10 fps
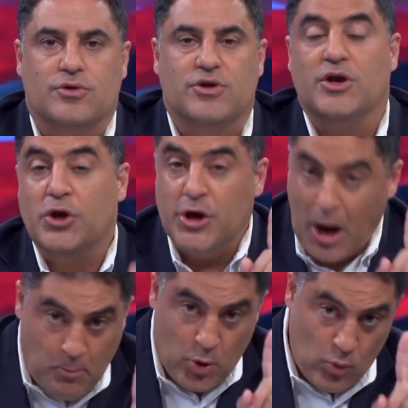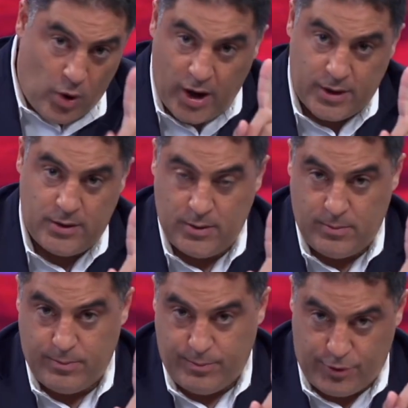the number one
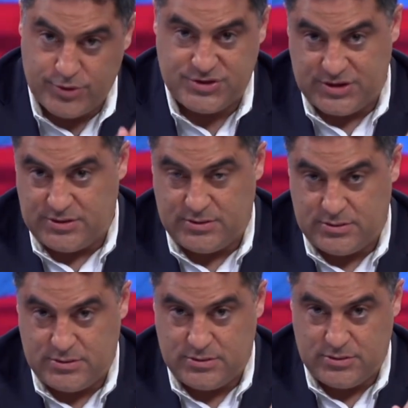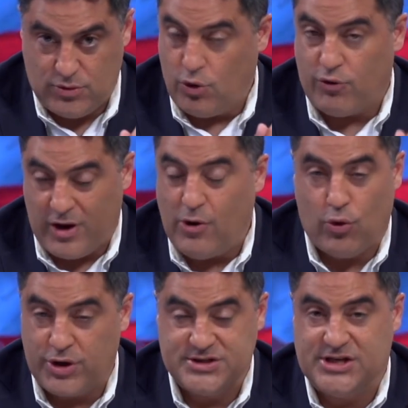person or
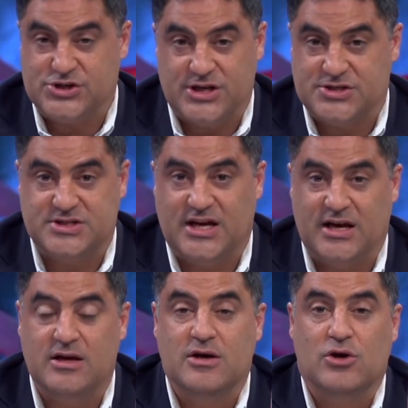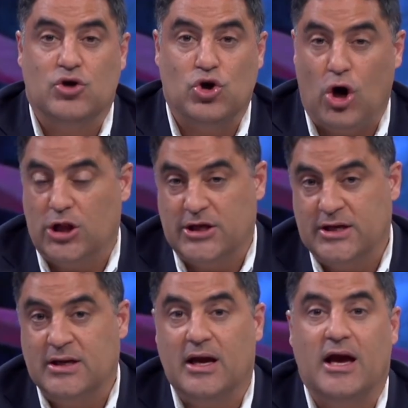organization, I should say,
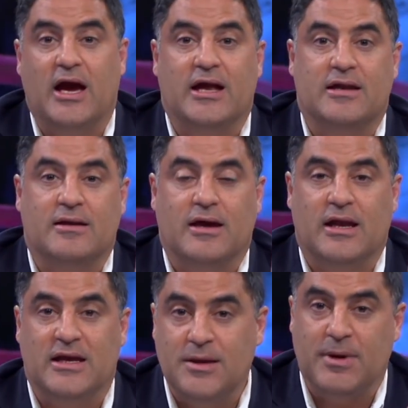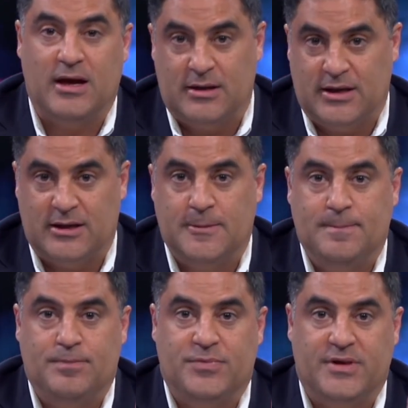calling and, and emailing
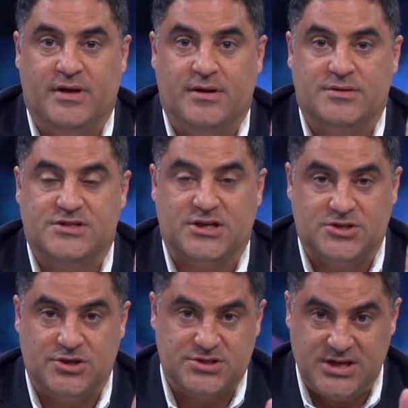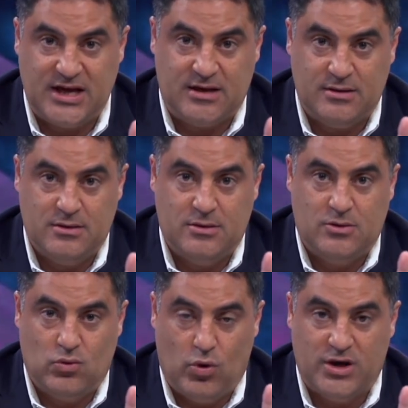the Secretary of State
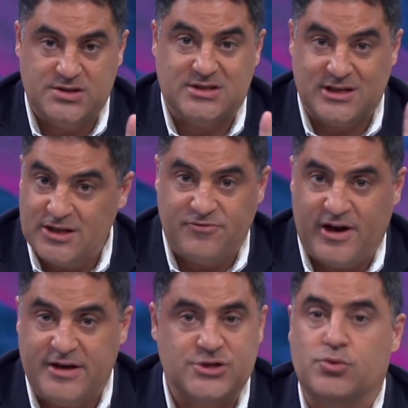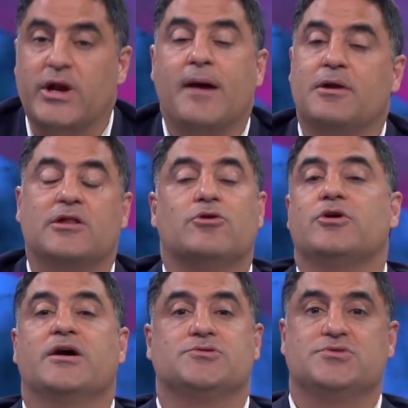was the Clinton Foundation. What happened? I thought
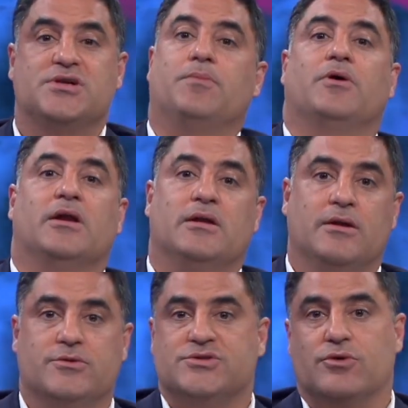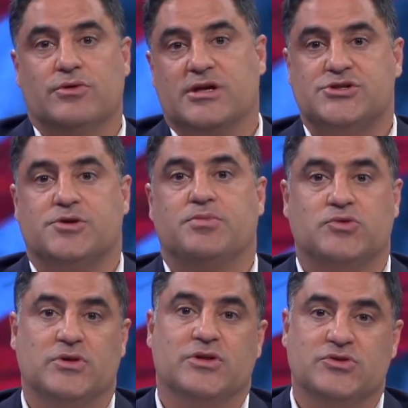you guys were separated and there was no relationship
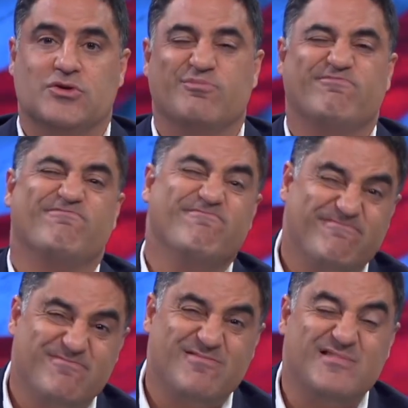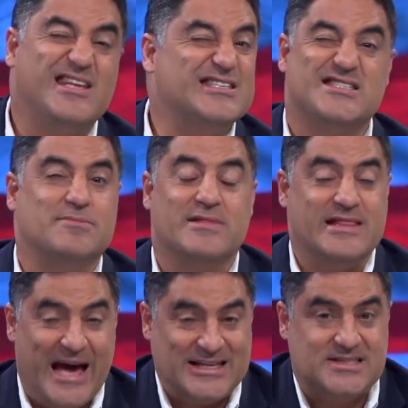between the two. Mm, doesn't
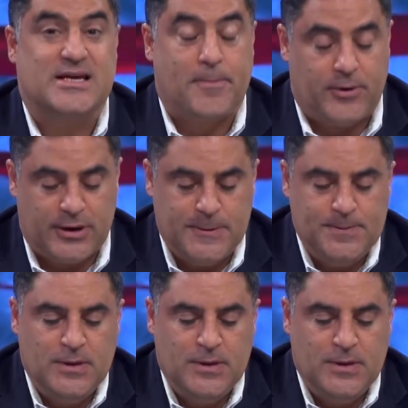seem that separate.